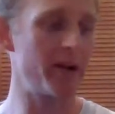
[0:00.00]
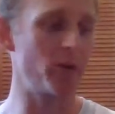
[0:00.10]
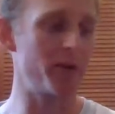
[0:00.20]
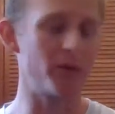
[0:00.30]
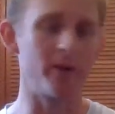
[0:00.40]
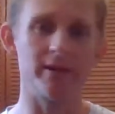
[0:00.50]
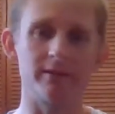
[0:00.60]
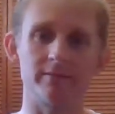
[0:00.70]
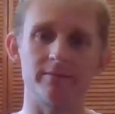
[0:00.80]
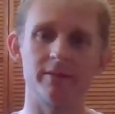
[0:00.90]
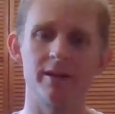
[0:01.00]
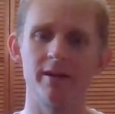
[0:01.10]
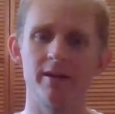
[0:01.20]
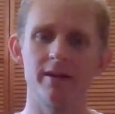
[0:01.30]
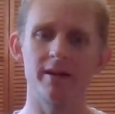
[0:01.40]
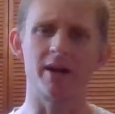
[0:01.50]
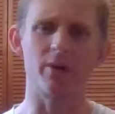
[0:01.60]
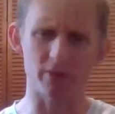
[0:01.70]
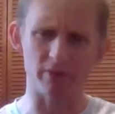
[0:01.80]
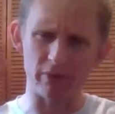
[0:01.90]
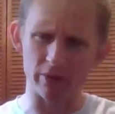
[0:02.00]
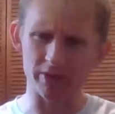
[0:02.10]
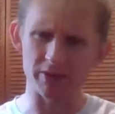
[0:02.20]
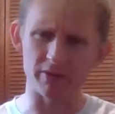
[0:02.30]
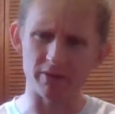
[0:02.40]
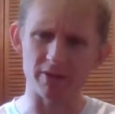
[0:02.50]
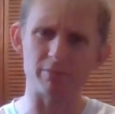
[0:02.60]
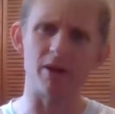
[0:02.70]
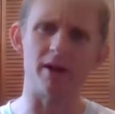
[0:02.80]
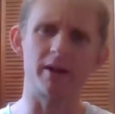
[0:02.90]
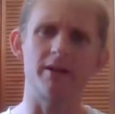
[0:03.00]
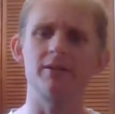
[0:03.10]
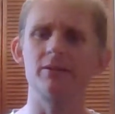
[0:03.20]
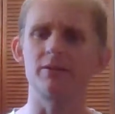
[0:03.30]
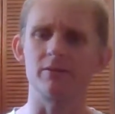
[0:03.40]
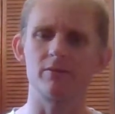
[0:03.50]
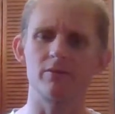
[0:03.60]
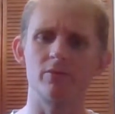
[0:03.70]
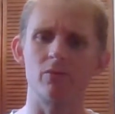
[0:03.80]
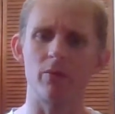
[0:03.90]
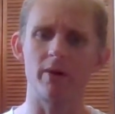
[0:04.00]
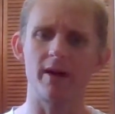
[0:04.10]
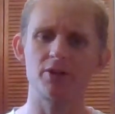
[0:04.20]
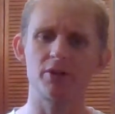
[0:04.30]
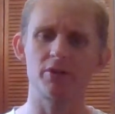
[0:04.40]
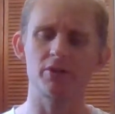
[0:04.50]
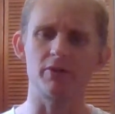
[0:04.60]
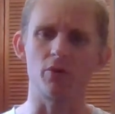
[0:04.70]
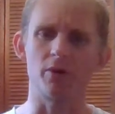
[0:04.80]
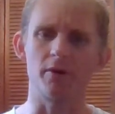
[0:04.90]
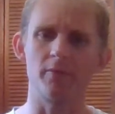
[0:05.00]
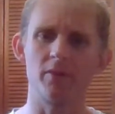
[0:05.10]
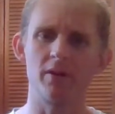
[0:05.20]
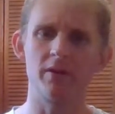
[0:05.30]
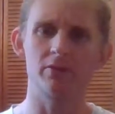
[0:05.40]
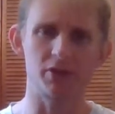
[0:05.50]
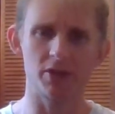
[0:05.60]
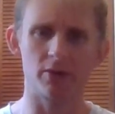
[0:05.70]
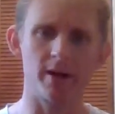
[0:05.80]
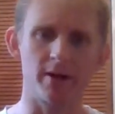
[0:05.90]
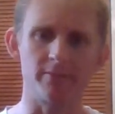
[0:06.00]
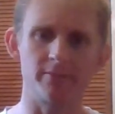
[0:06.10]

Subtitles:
the week went and kind of what the focus of this block is and what we're actually using it for. Stick around.